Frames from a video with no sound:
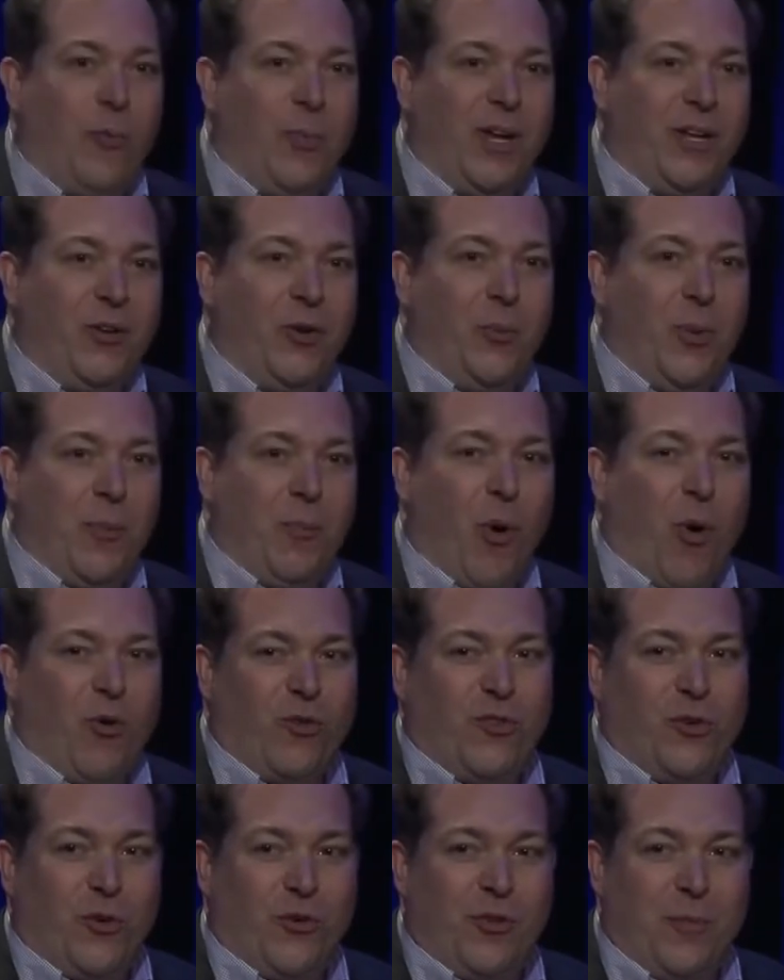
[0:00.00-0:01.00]
will be a little bit
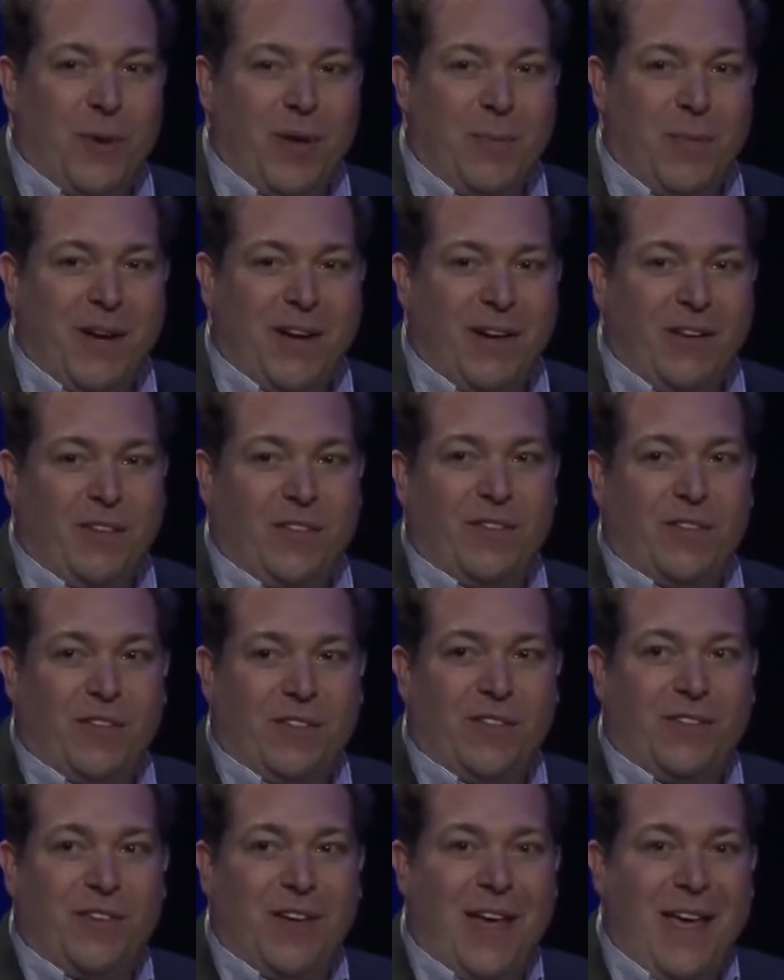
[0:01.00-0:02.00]
personal to me because
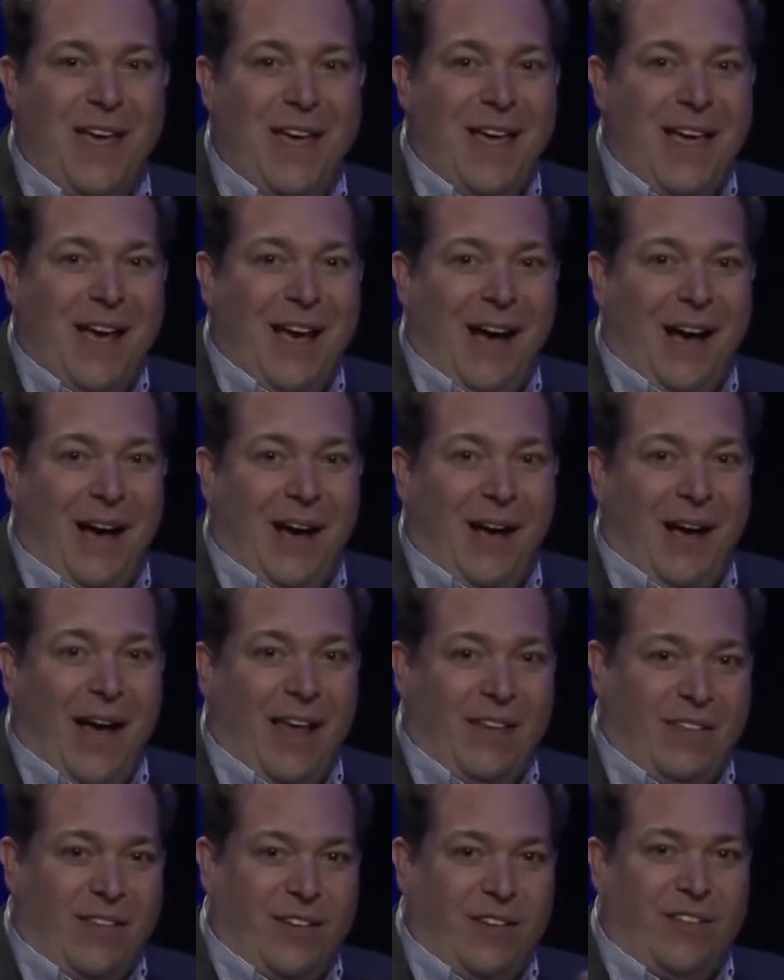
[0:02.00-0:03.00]
this uh,
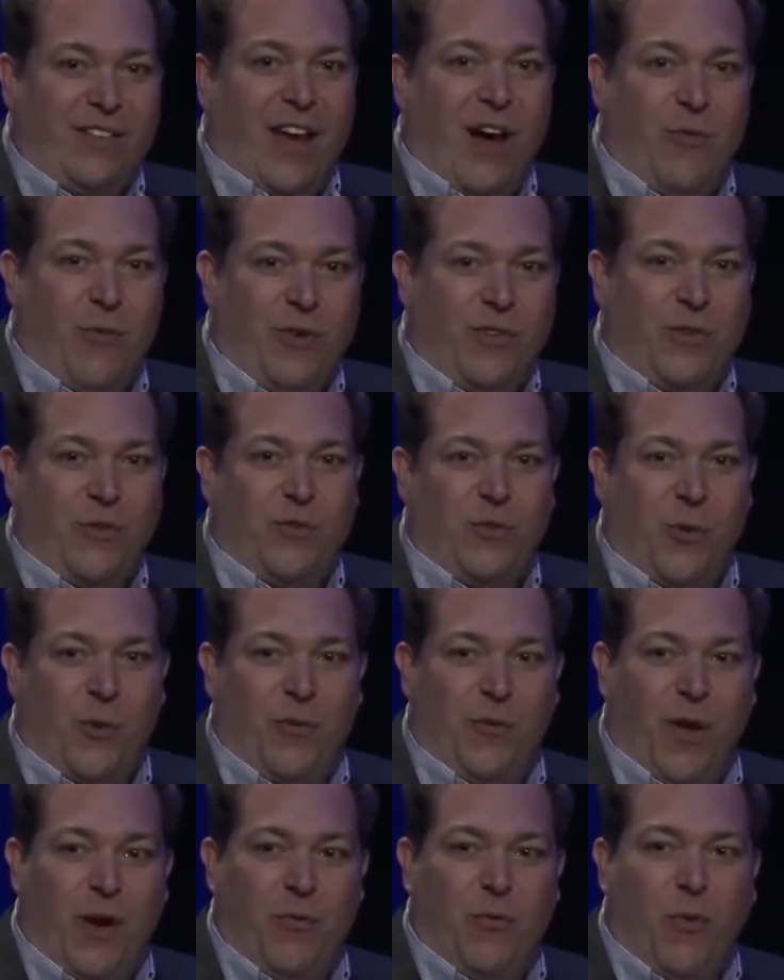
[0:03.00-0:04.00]
as the discoveries have sort
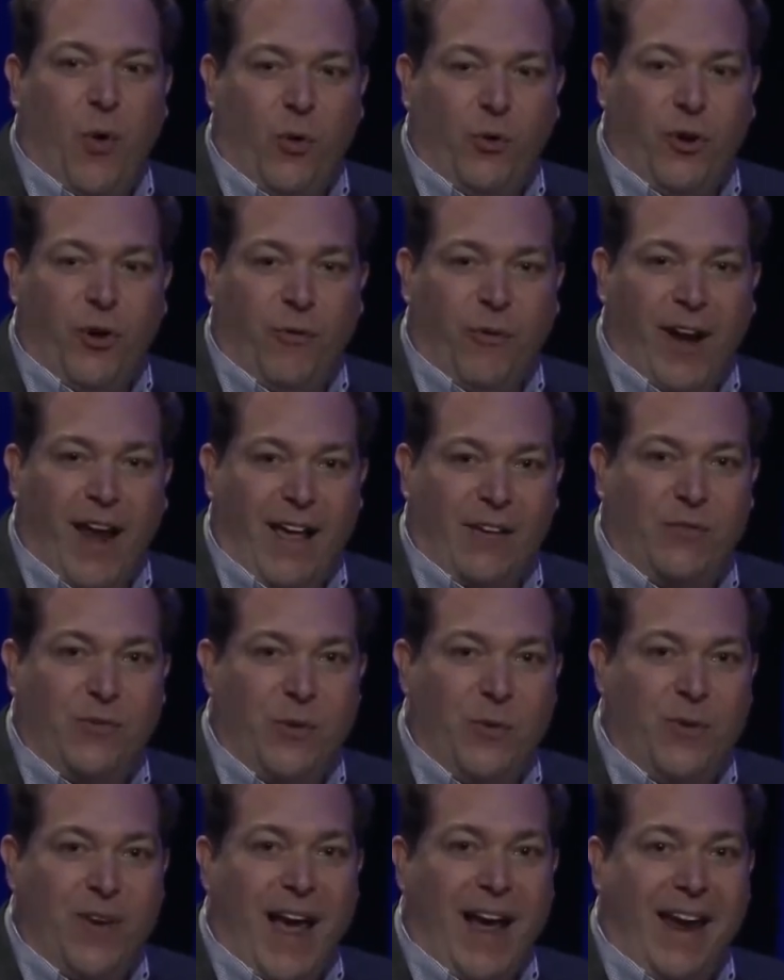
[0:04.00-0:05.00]
of unfolded over the last
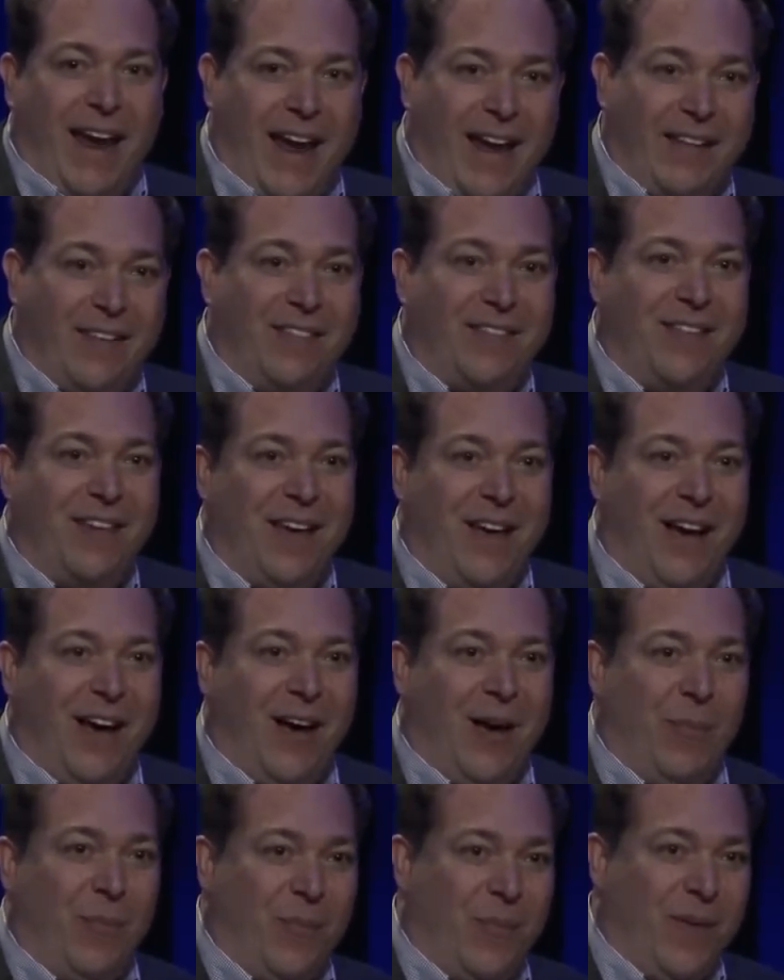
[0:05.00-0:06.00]
few decades,
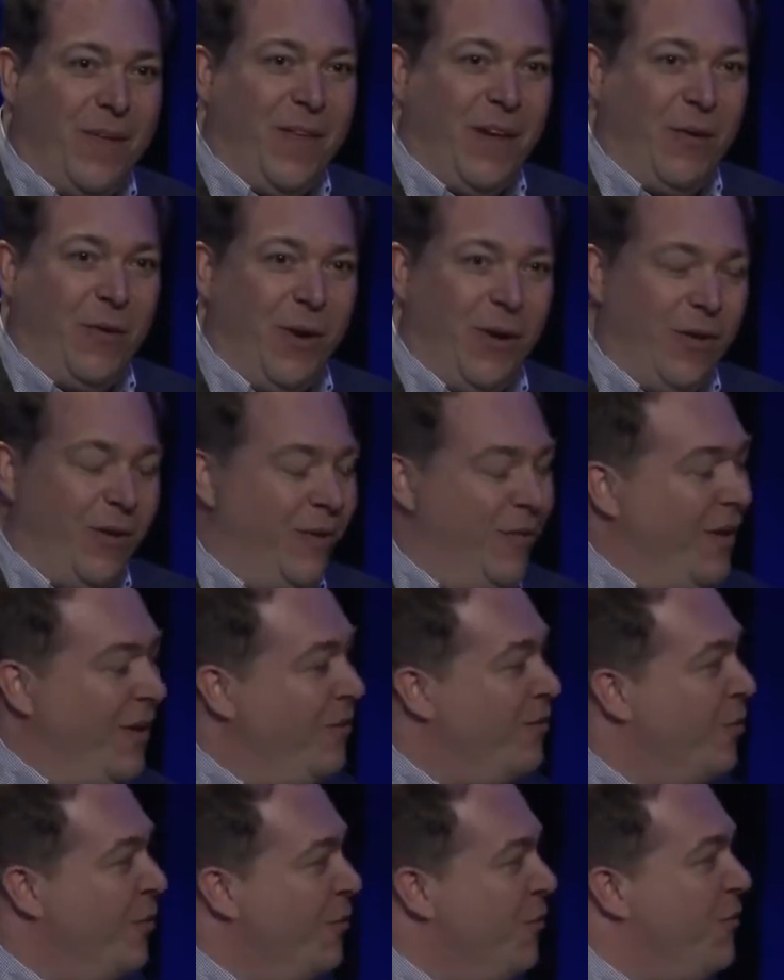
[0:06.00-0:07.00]
um, they,
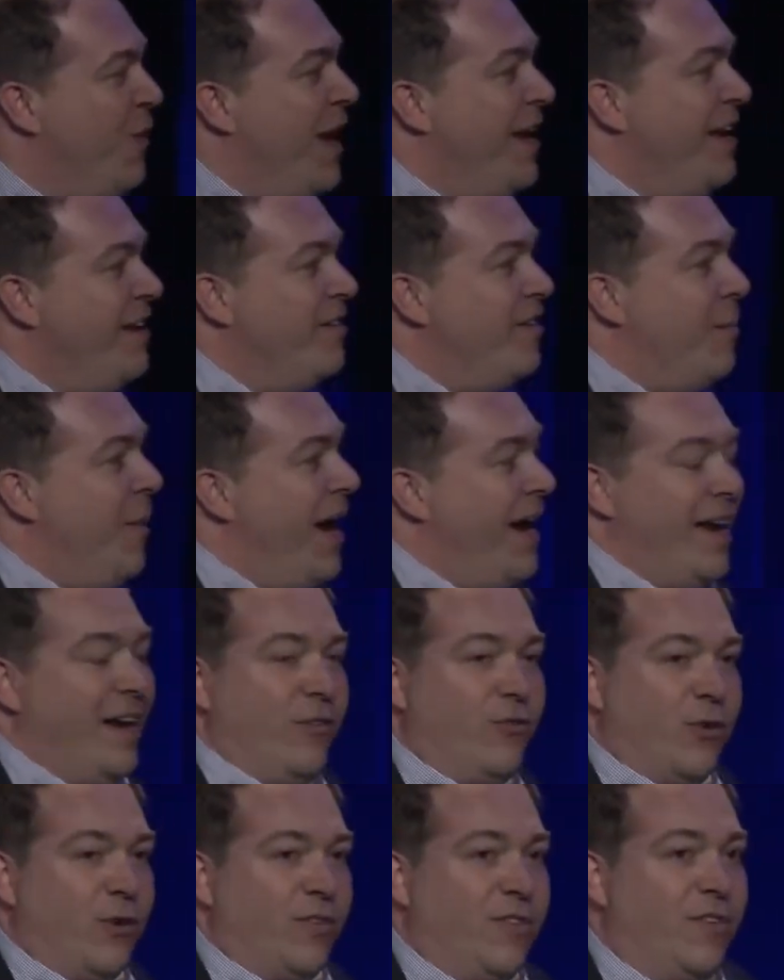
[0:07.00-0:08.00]
they sort of fed into my
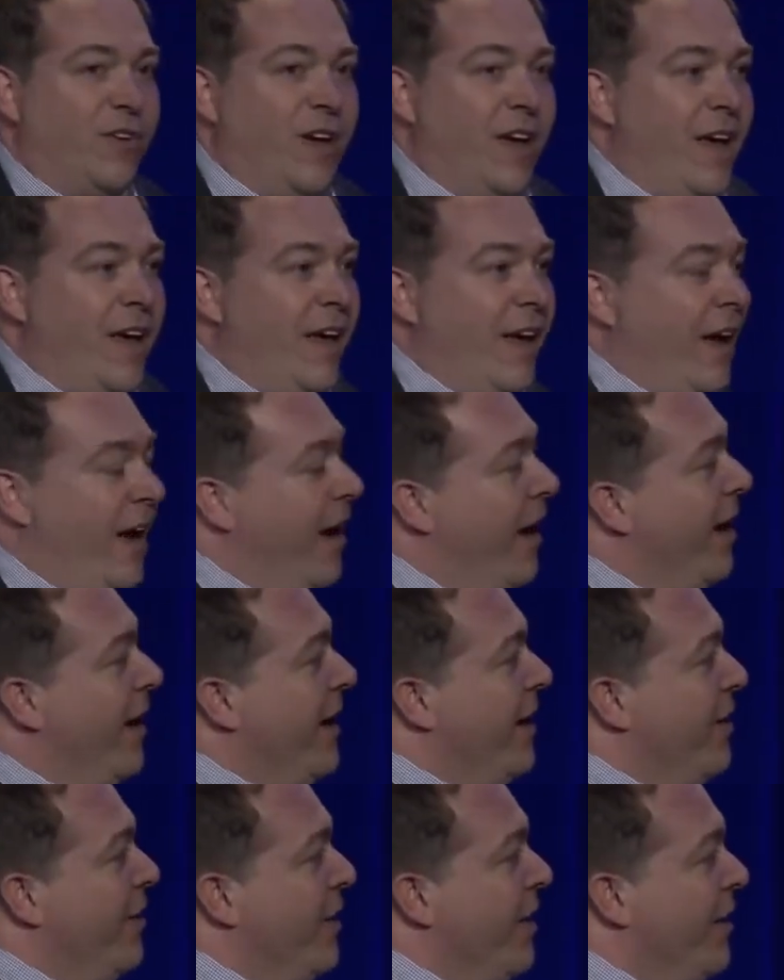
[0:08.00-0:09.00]
interest uh,
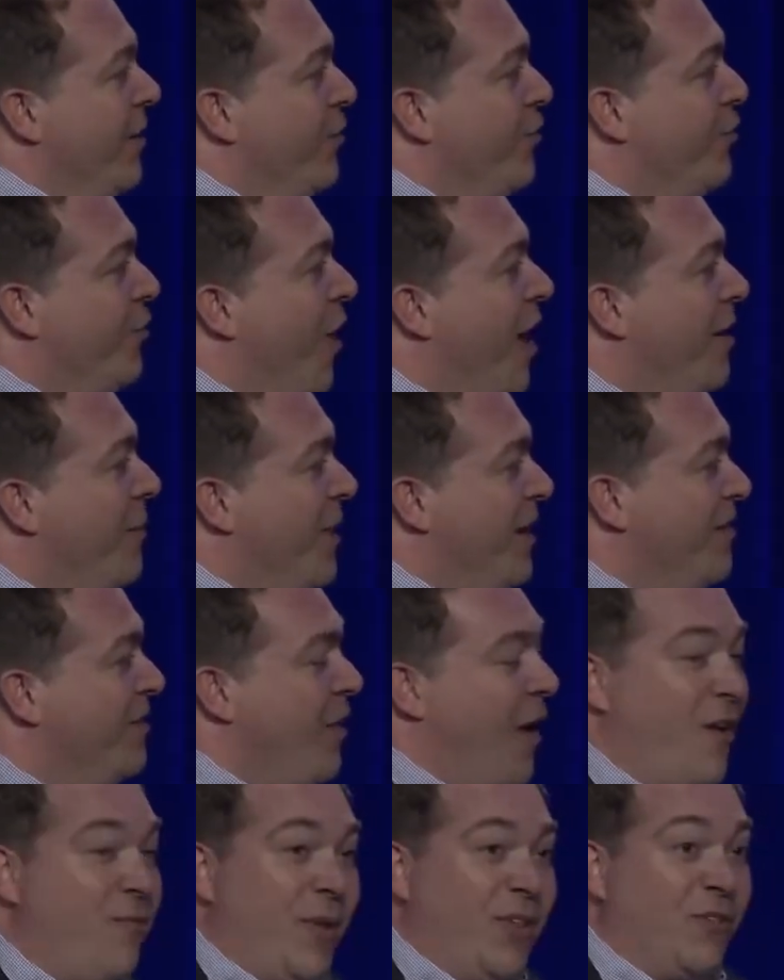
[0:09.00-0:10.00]
in, in, astronomy.
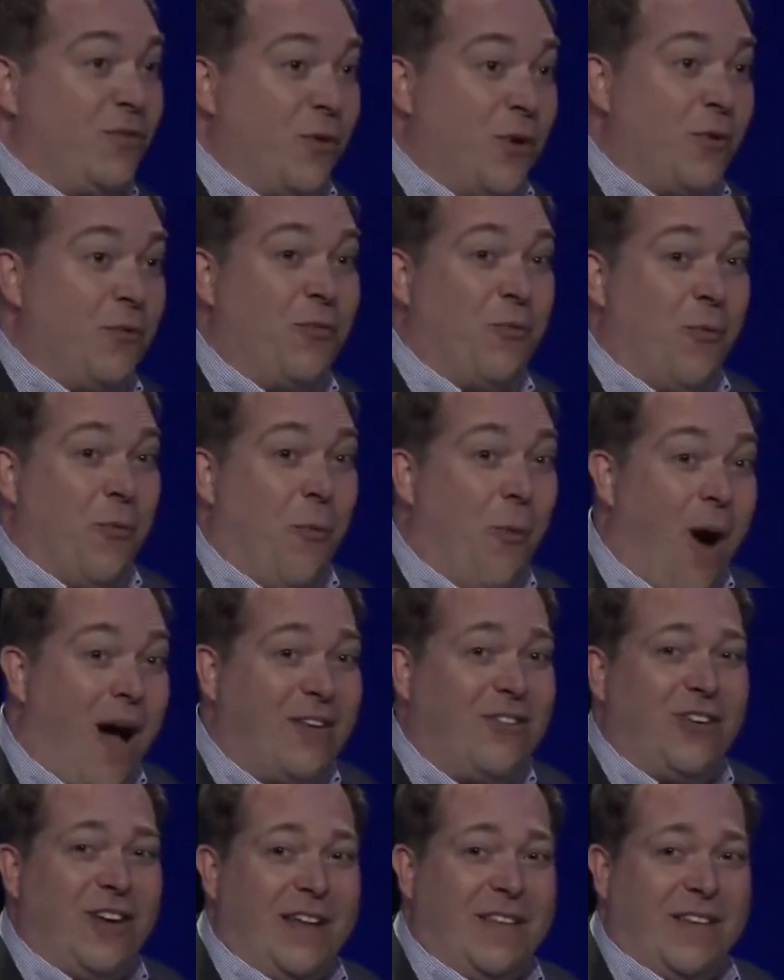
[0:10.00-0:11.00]
So I've been sort of
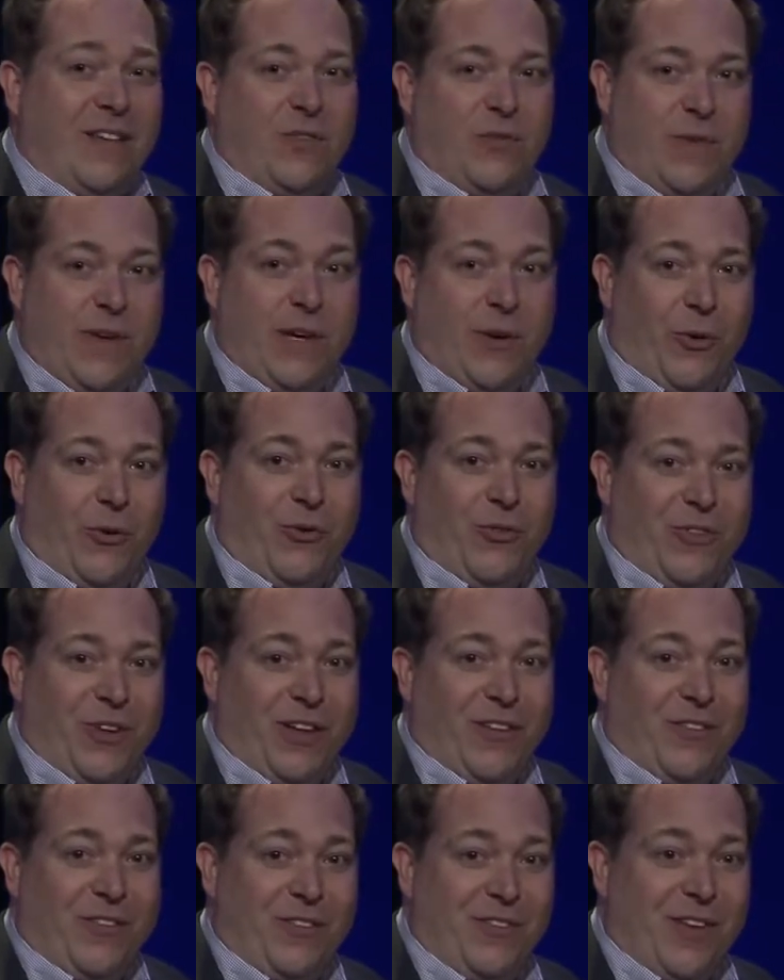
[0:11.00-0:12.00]
watching this field
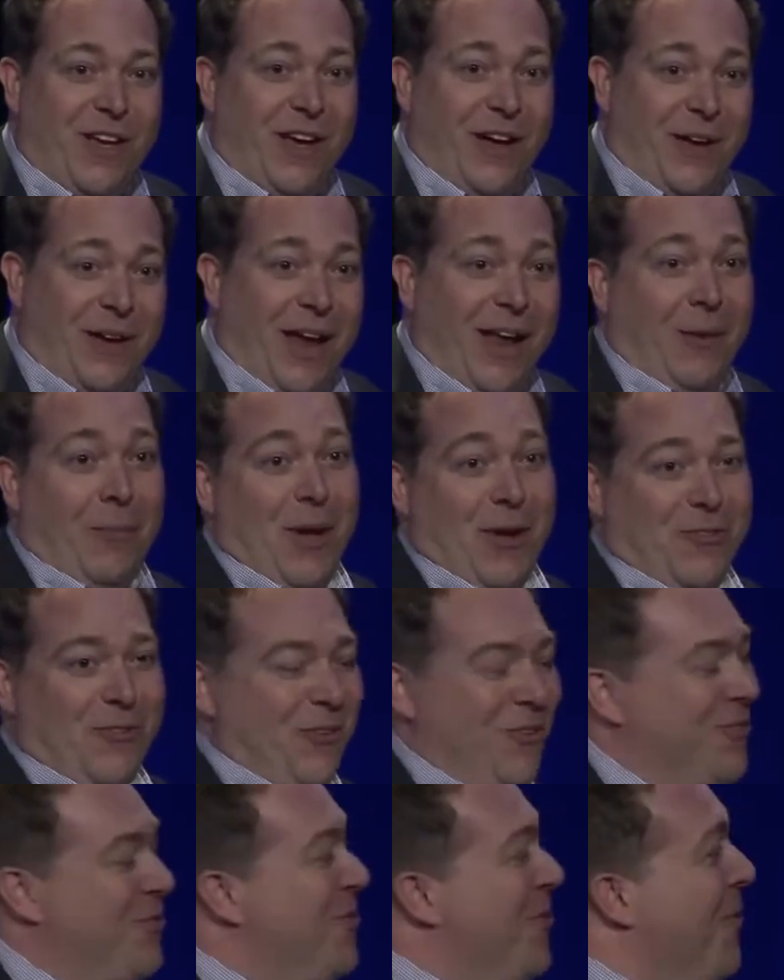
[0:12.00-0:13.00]
since uh,
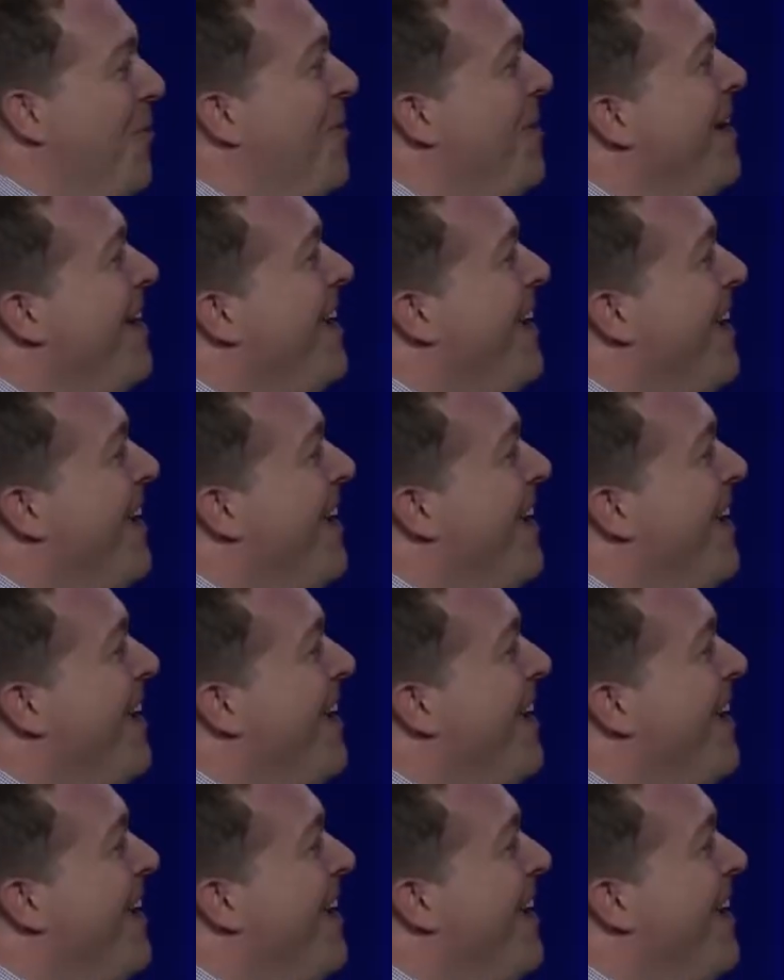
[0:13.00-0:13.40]
elementary school.